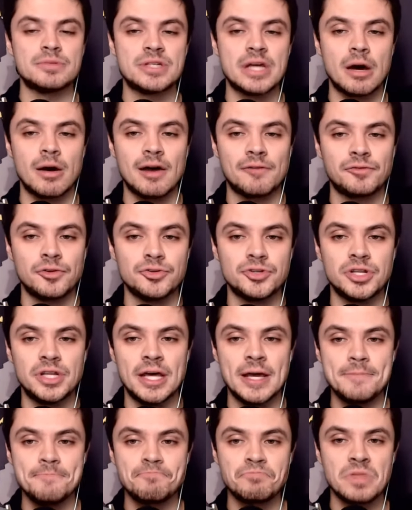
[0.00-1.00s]
now after
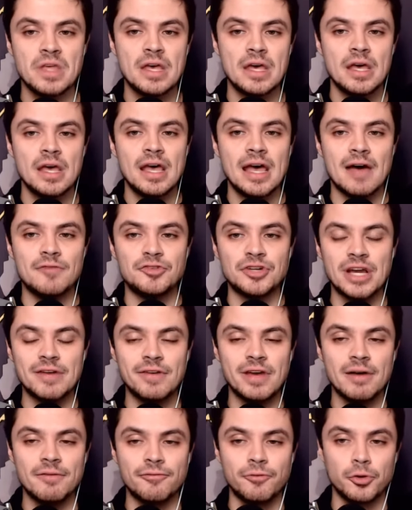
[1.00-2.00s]
today. After
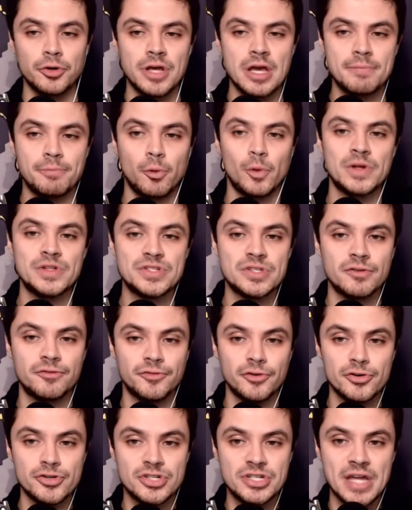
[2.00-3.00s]
giving up 48 points in the
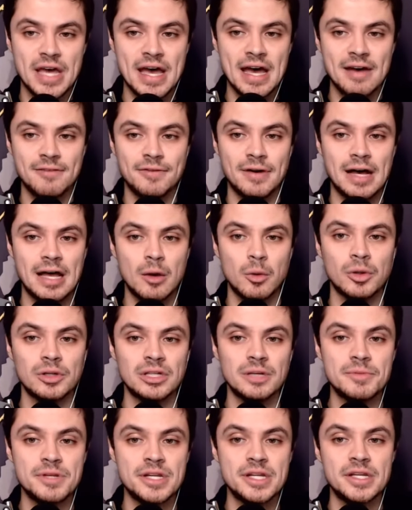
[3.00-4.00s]
first half, Iowa
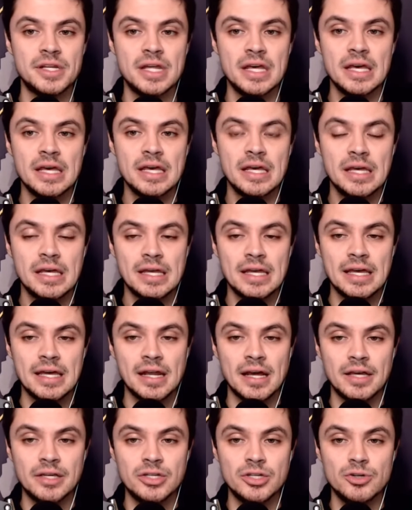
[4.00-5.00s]
limited
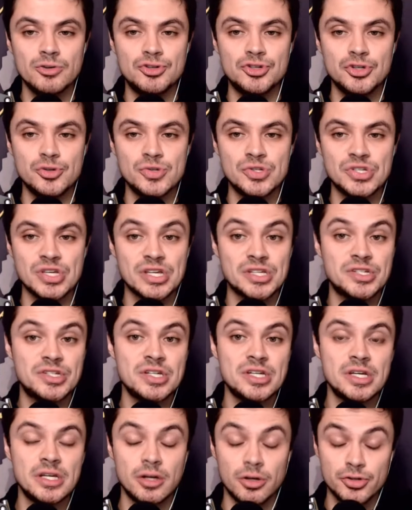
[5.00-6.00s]
NIU to
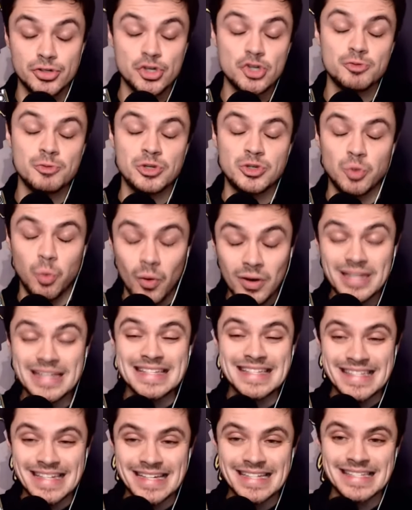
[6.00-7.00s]

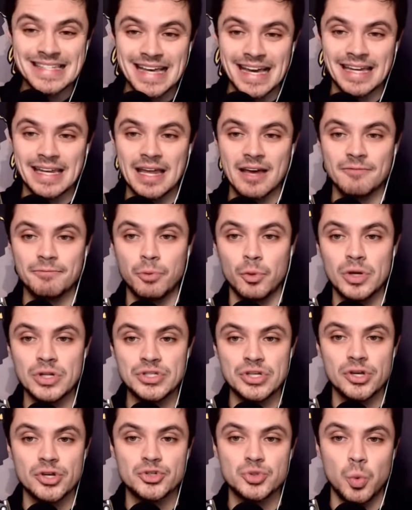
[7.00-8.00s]
26 second half
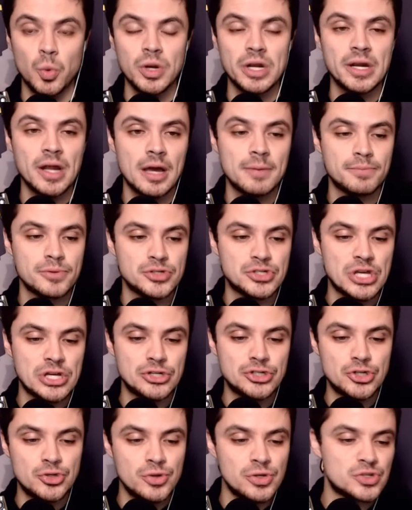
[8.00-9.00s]
points on
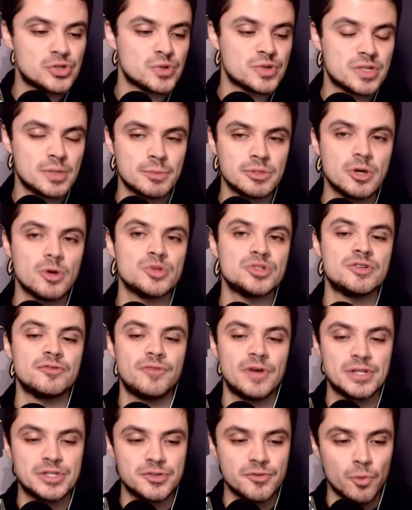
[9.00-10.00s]
29% shooting. So some of those
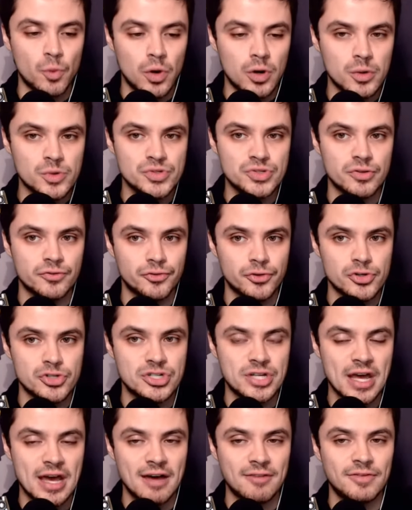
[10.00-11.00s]
defensive woes in the
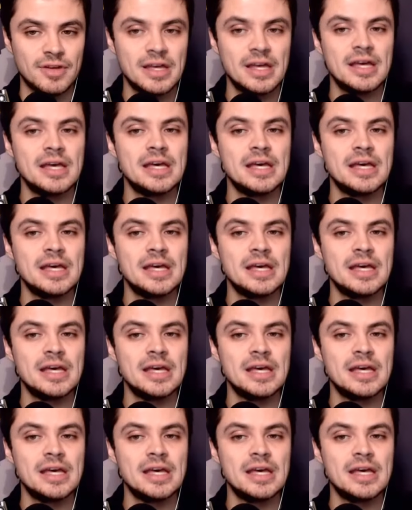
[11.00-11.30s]
first half